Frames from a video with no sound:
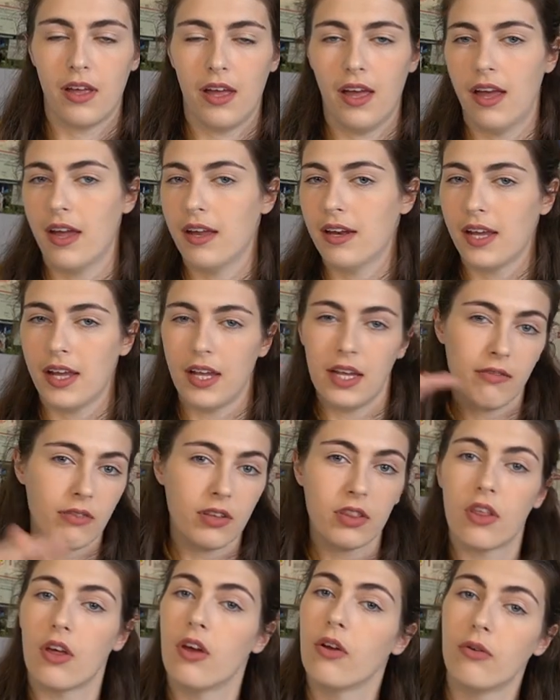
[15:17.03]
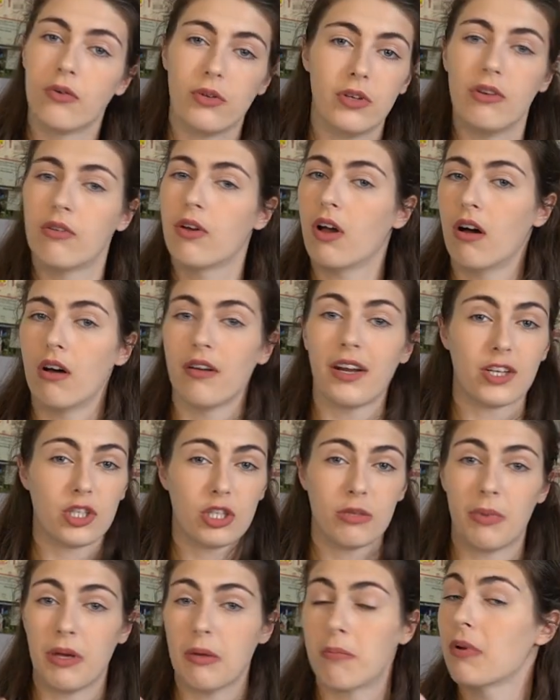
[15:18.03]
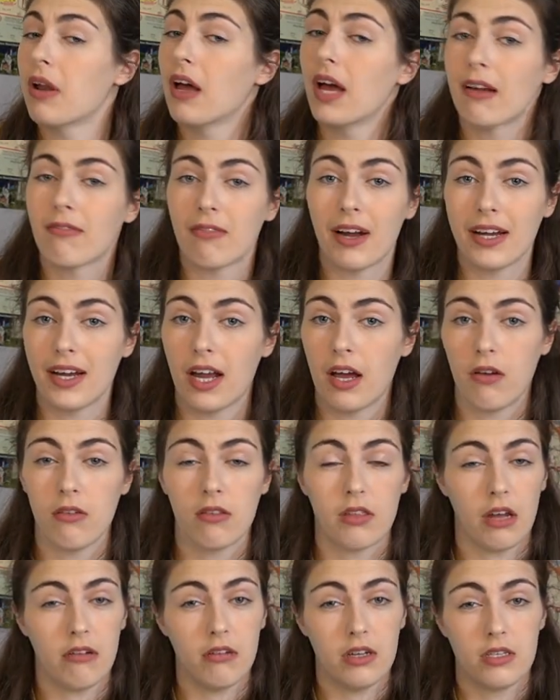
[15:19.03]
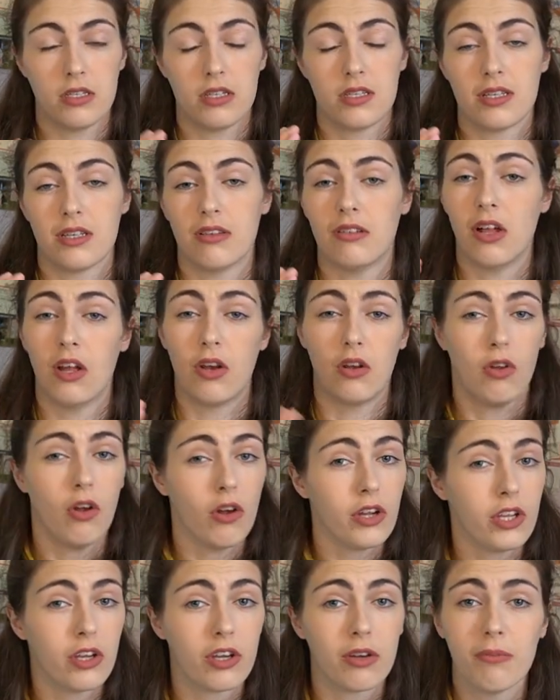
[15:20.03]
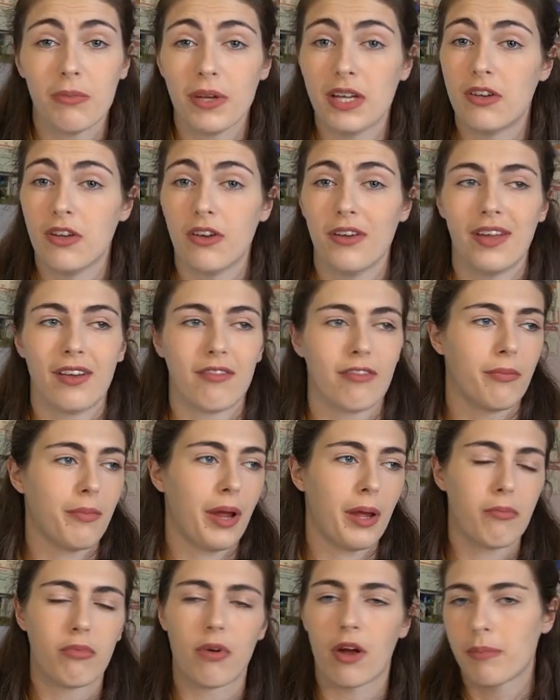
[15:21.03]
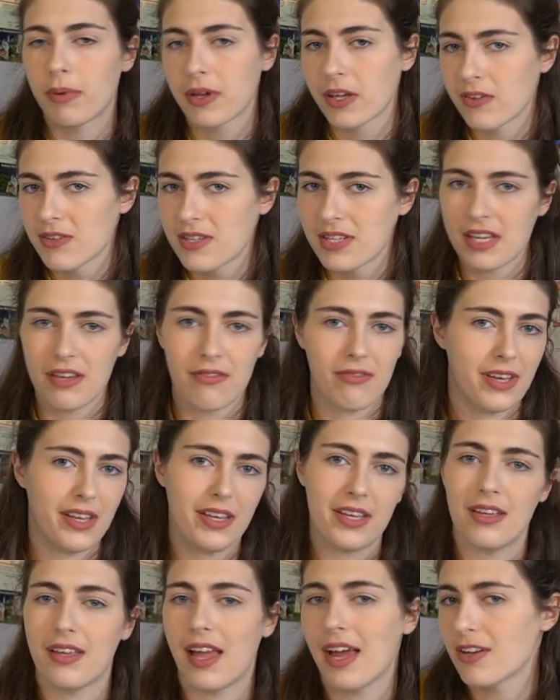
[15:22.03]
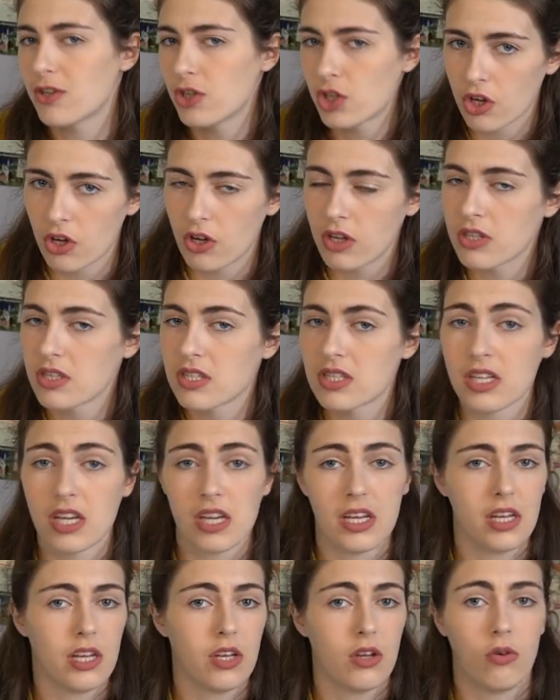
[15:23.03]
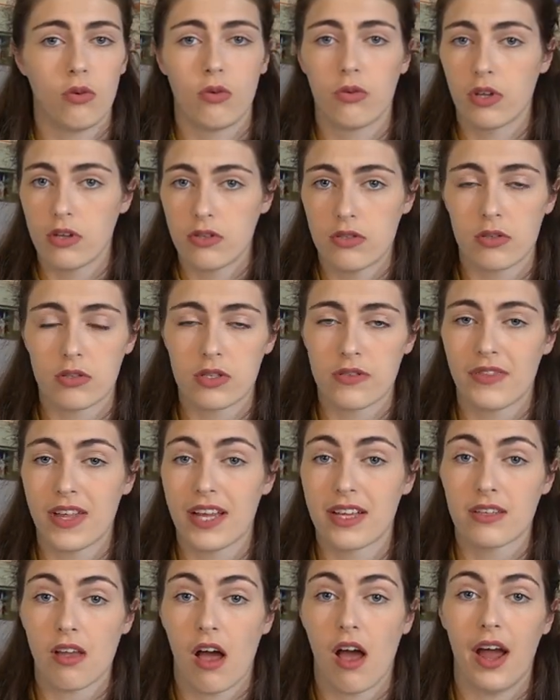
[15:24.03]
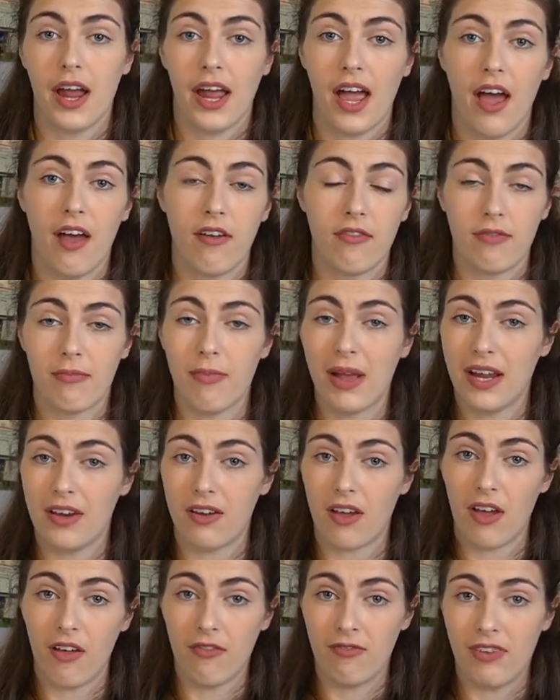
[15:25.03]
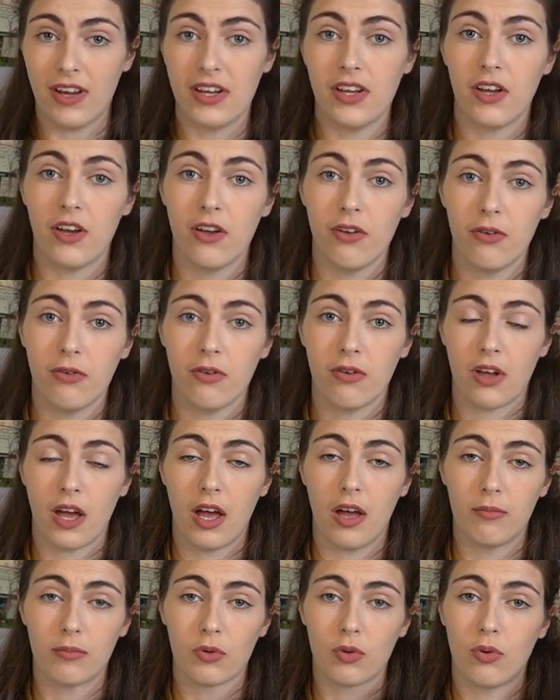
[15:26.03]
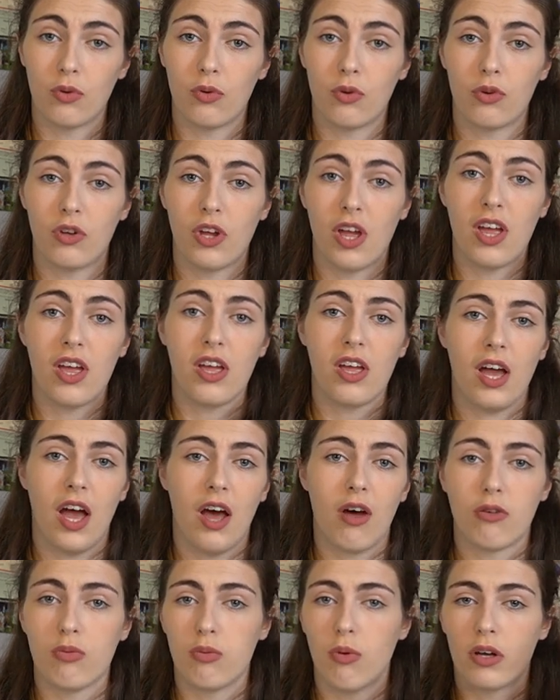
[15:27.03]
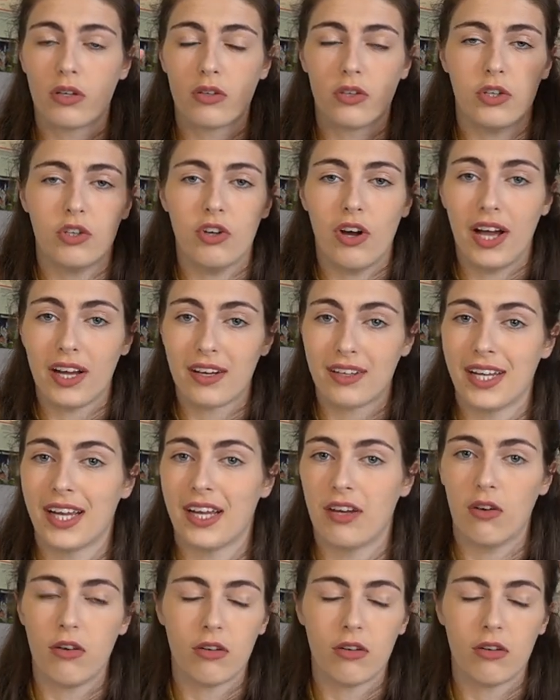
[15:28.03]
And even though you can't actually be applying right now, there is still a lot you can be doing, from like prepping your CV, headshots, all those sorts of things. I have made a video called How to Work in Your Acting in